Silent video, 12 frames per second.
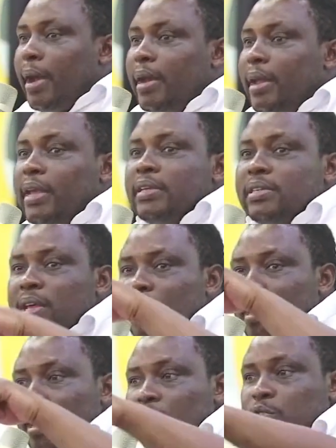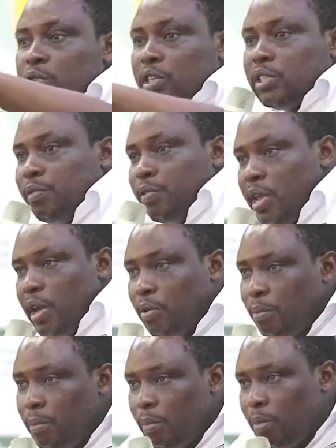money is the entrance fee that
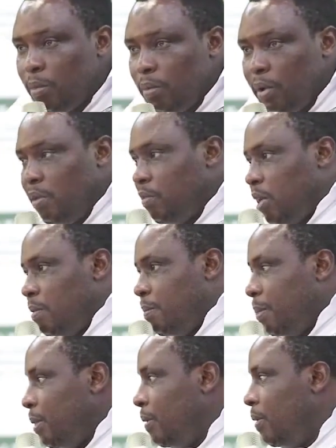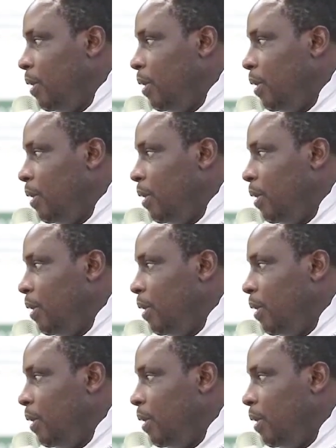you give them.